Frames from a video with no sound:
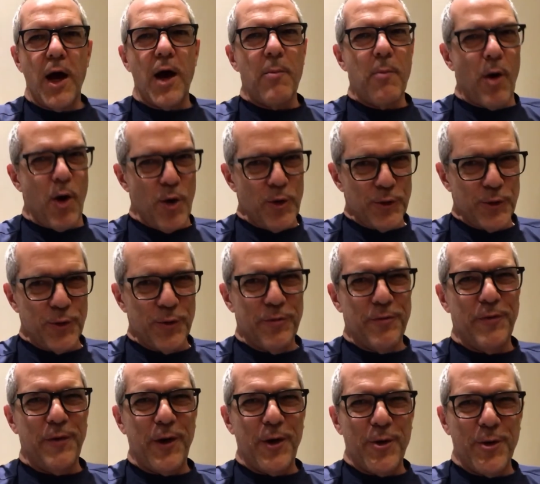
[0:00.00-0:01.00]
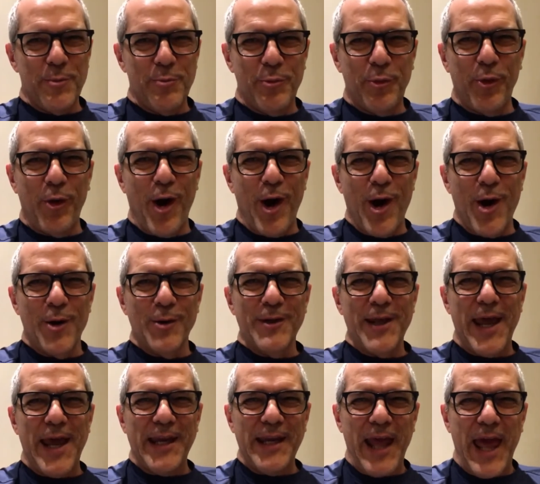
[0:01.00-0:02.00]
I'm also very
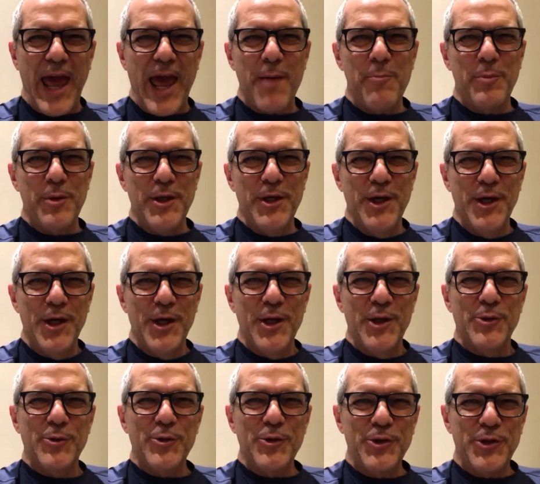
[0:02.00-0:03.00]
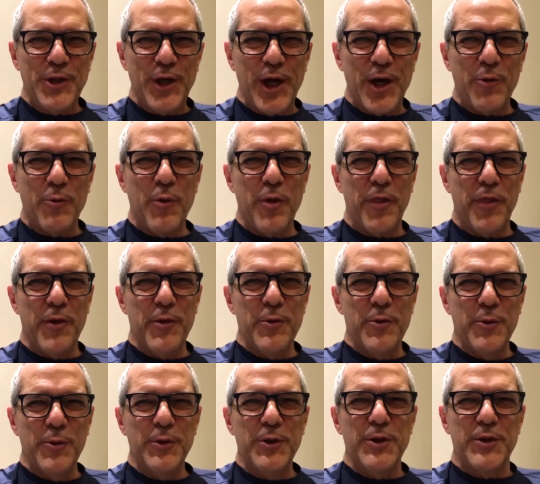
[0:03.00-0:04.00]
proud and happy to share with
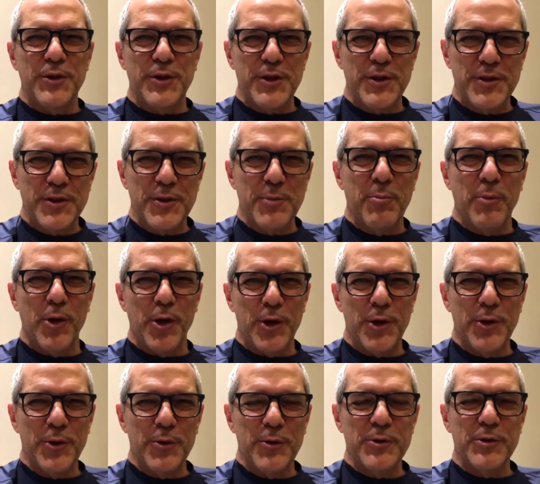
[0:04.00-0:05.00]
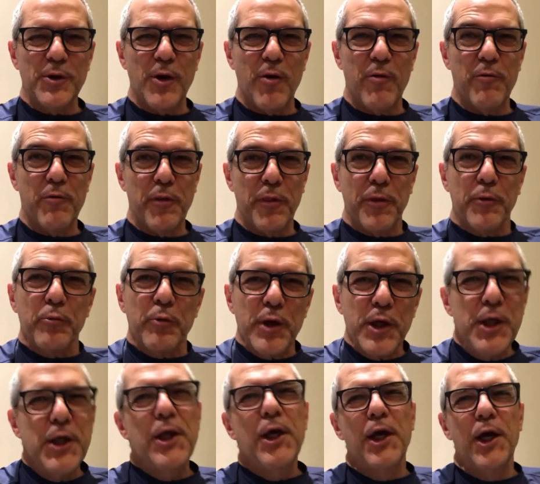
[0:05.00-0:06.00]
you the testimonials of
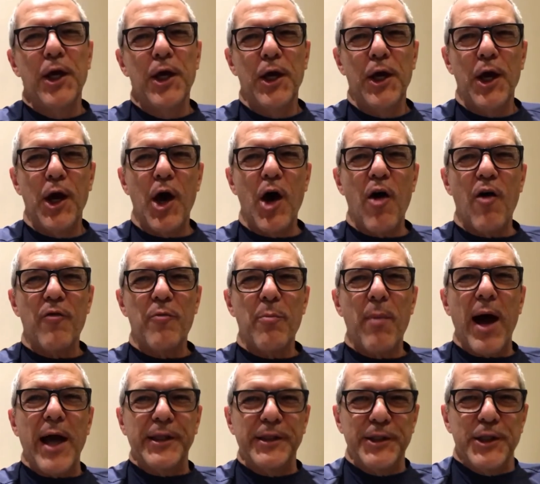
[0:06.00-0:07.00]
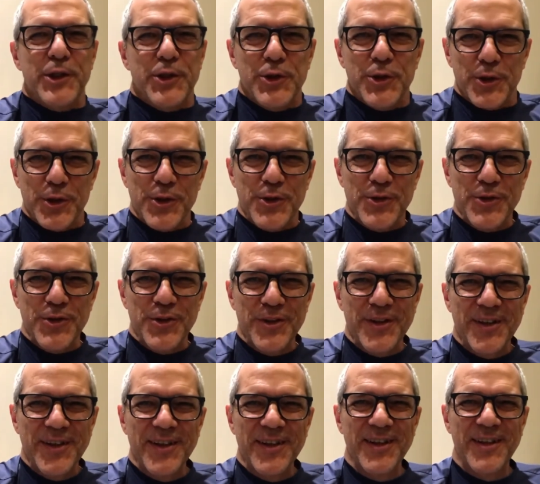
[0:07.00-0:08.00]
three of my teachers
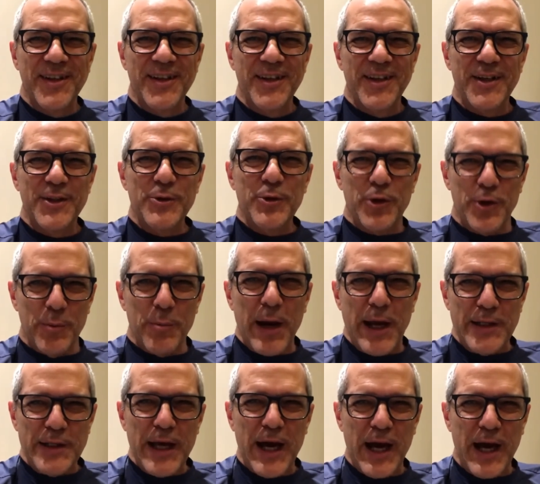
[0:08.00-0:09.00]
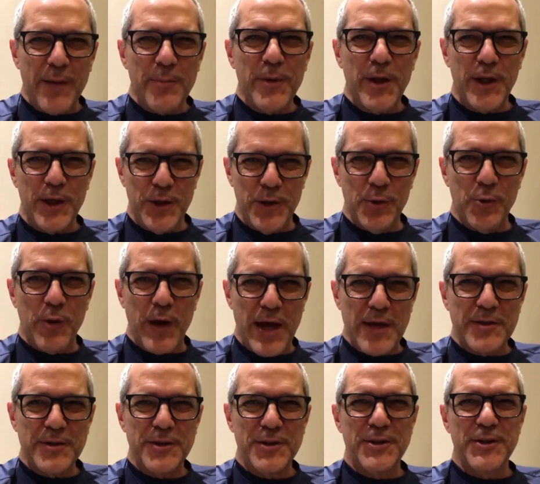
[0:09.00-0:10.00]
during my time in the
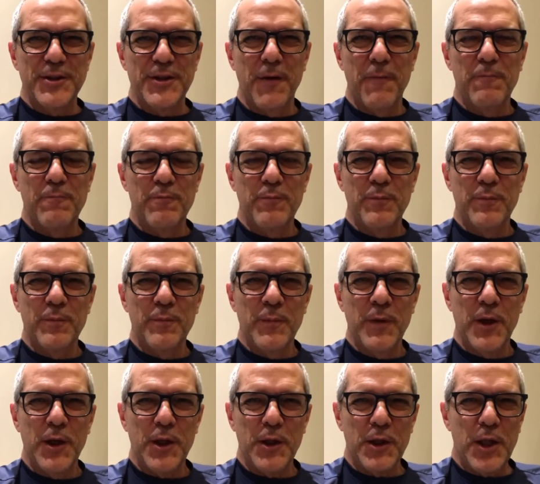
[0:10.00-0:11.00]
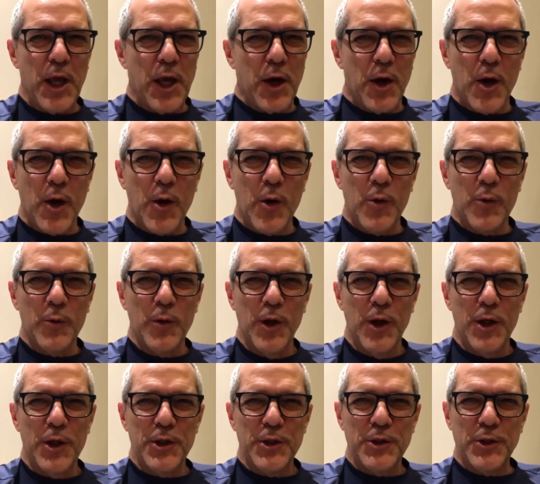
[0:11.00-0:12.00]
U.S. They all
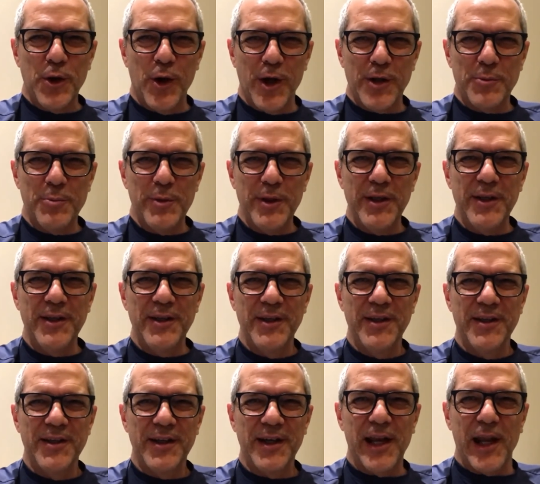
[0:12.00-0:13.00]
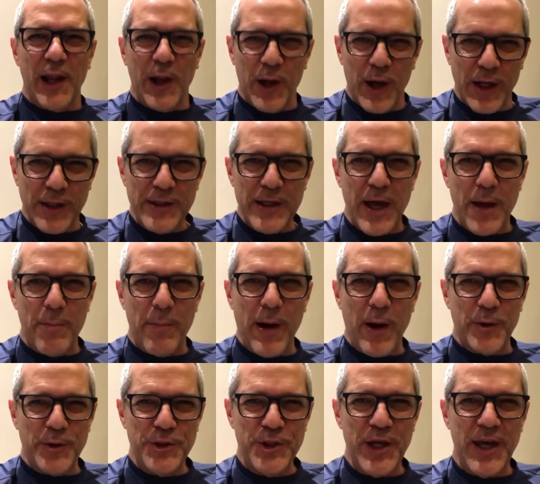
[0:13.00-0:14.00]
taught me a lot
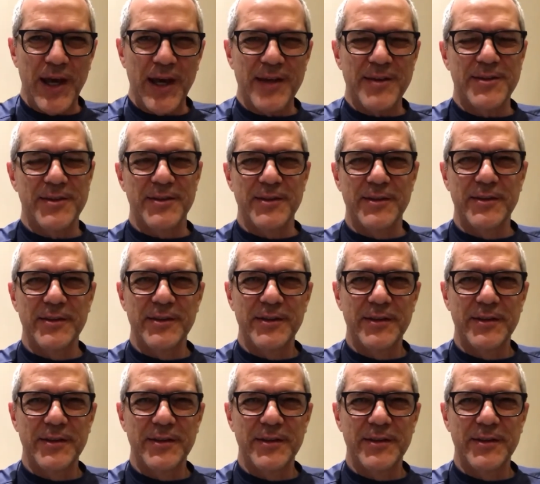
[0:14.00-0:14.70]
about jazz.